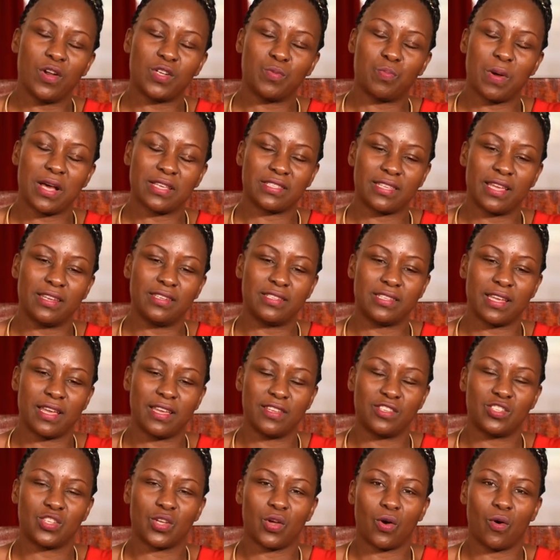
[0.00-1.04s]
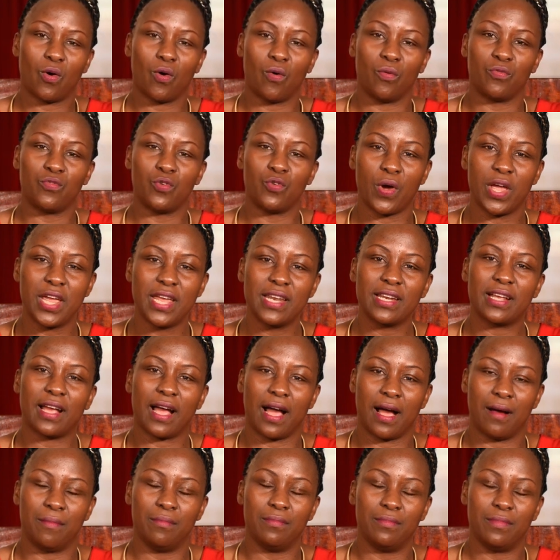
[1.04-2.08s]
percentage of
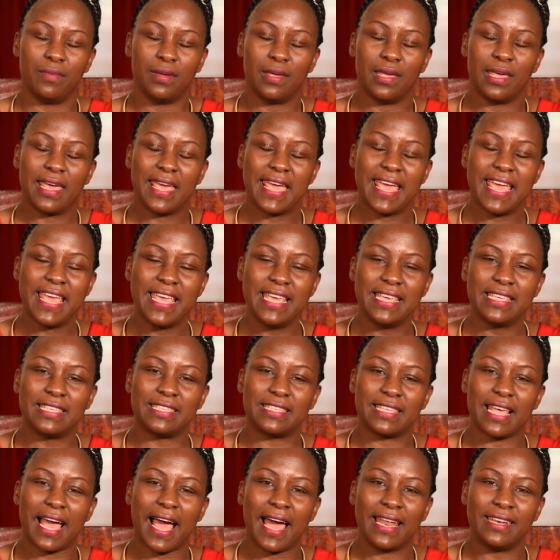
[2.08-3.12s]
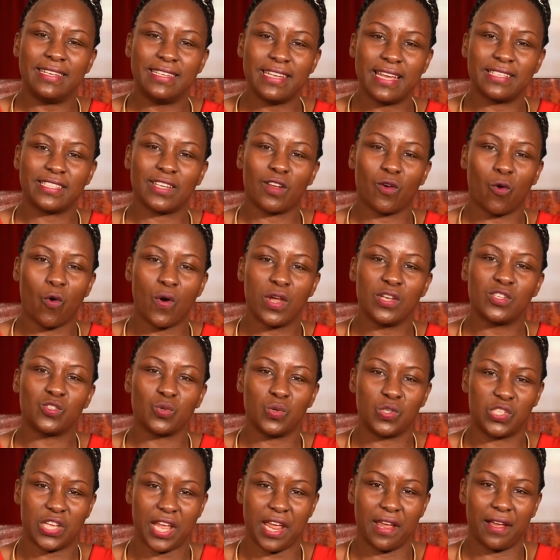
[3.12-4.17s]
income is a debt going to
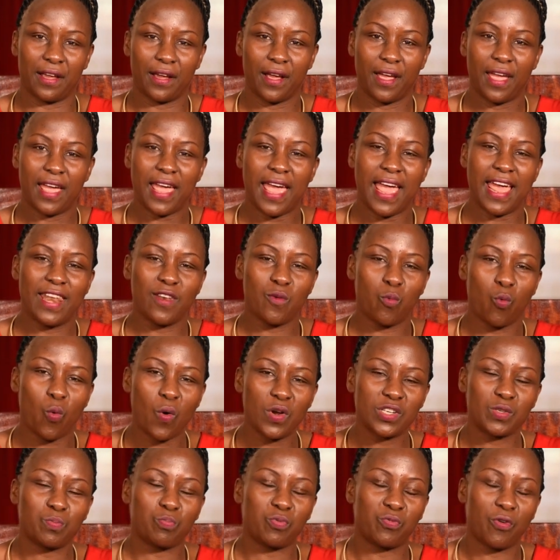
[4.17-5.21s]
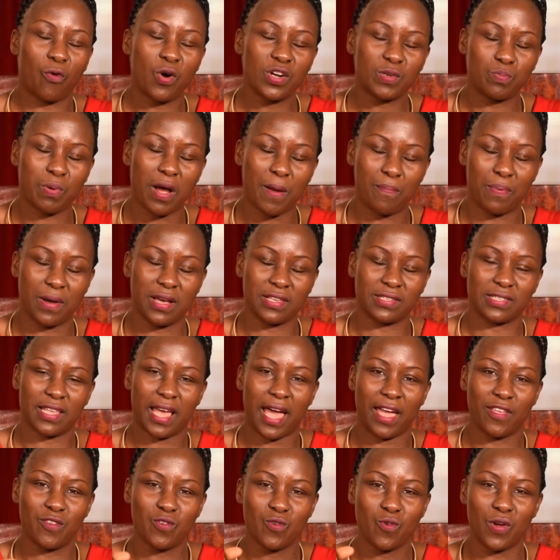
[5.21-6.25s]
take, and for what purpose
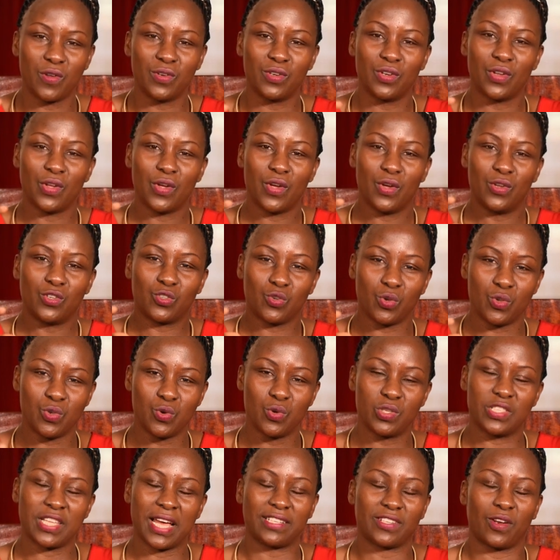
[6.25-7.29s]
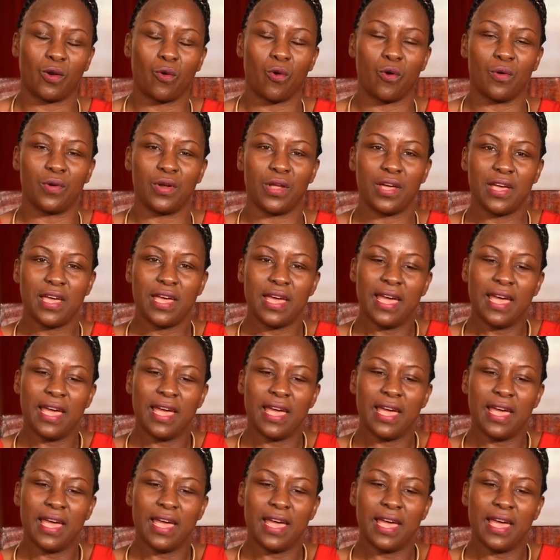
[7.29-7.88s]
are you going to use that loan.